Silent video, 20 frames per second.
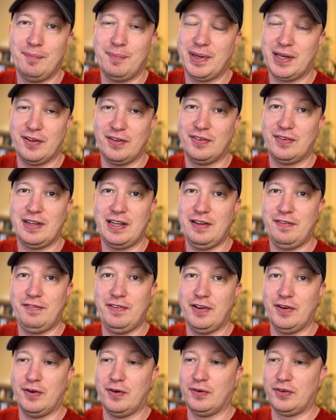Because if
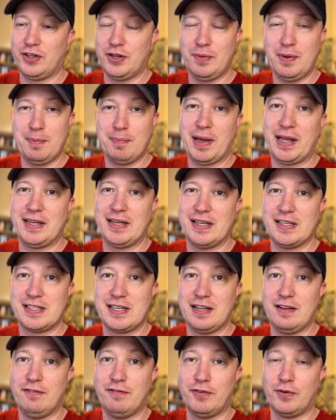you're doing pen
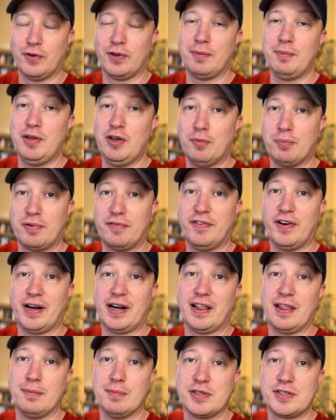testing for them, you're
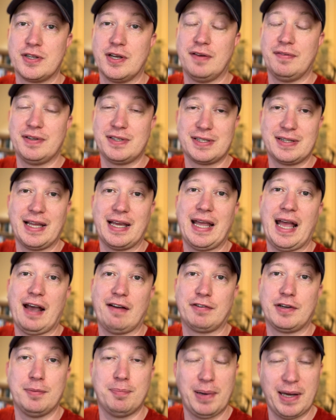providing them a service, they
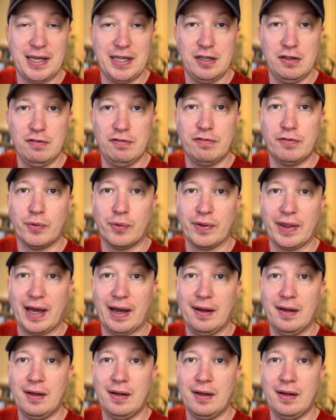have to pay you for that.